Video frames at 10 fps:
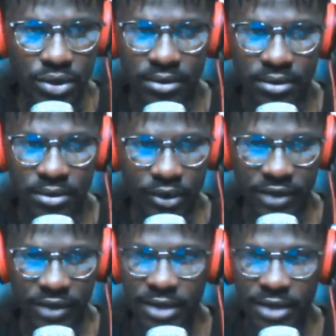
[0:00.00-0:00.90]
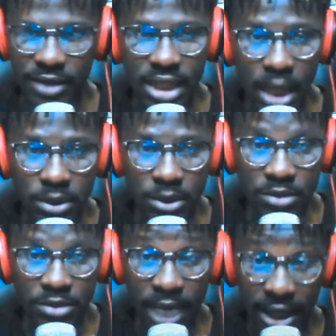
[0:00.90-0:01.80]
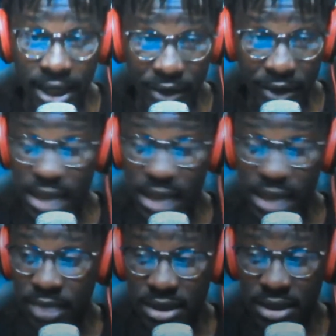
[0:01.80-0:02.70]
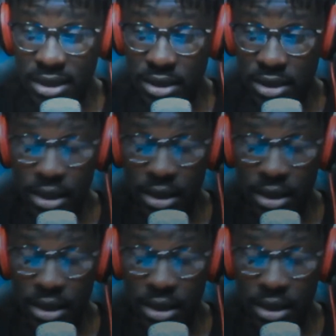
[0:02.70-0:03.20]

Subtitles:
Both of them, they really helped my career as a mix engineer